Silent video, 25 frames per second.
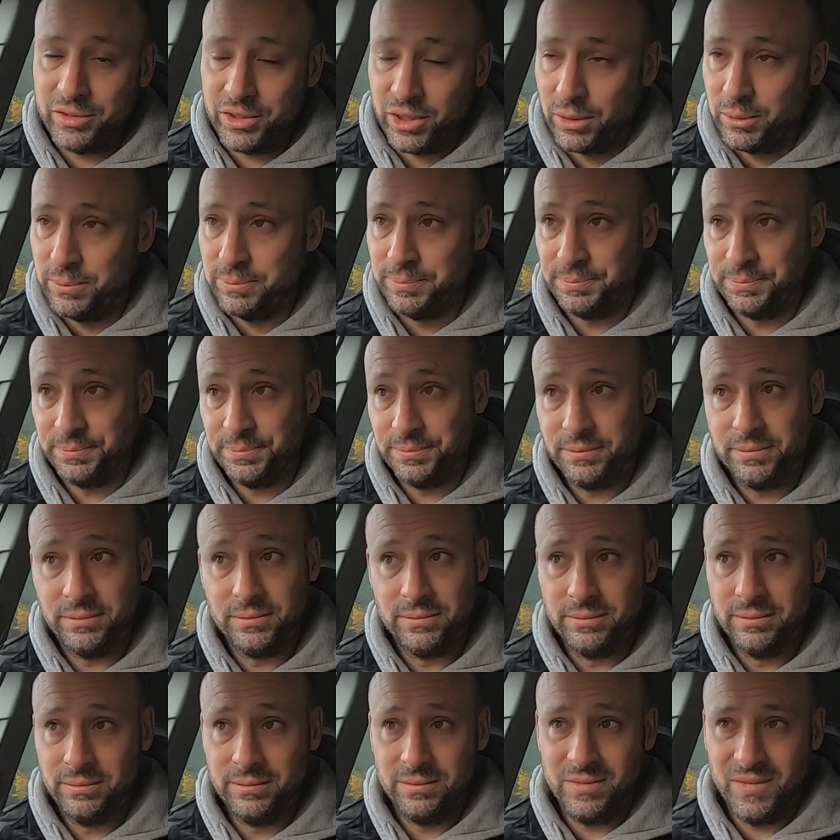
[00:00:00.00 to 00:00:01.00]
So
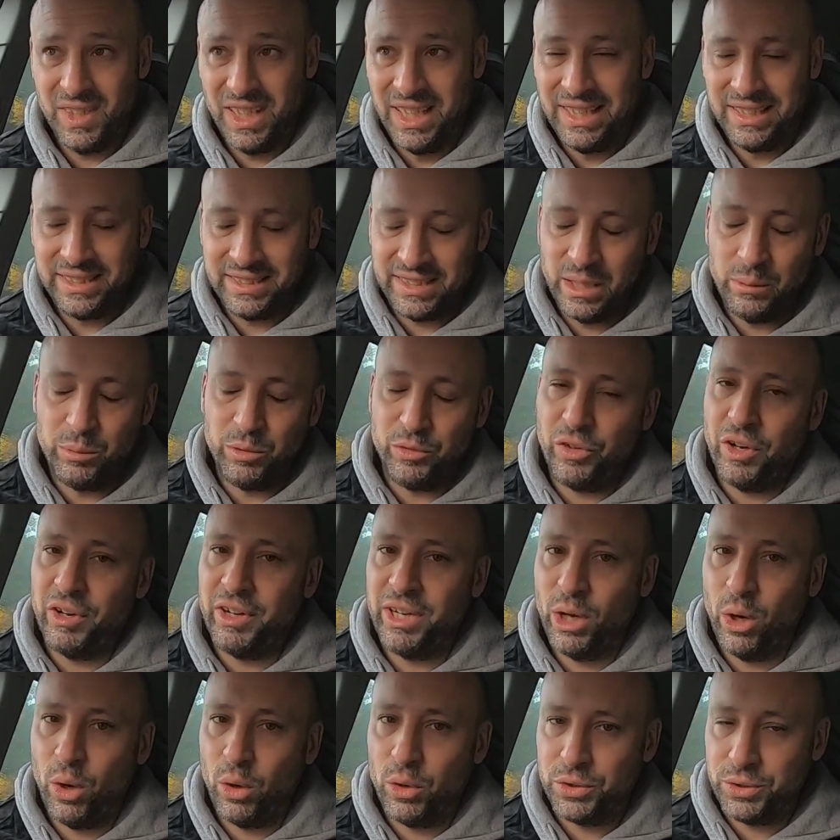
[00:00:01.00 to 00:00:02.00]
it seems
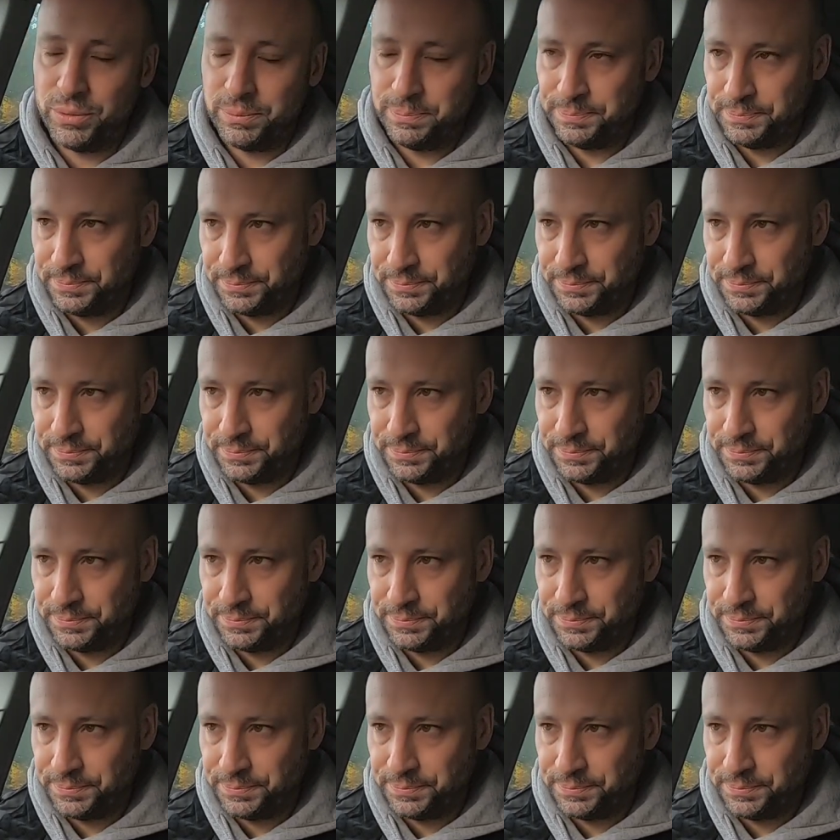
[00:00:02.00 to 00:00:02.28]
very odd.